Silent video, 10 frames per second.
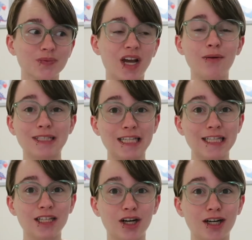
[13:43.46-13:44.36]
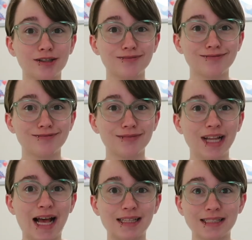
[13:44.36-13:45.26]
I went to the ER
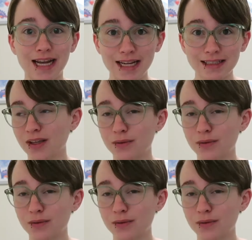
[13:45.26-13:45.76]
last night,